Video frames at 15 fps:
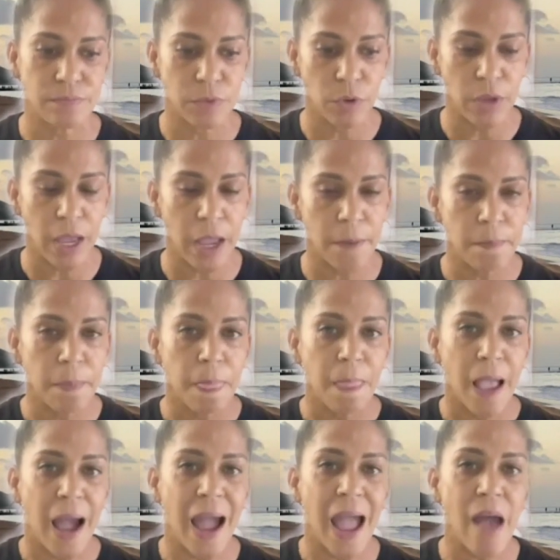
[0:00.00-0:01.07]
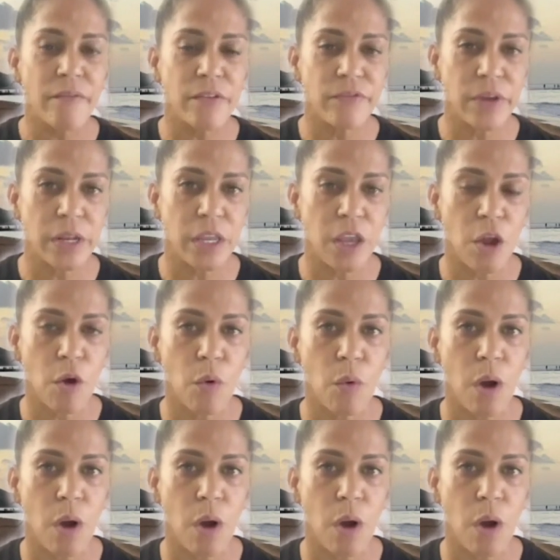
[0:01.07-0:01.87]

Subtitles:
Okay, I have a video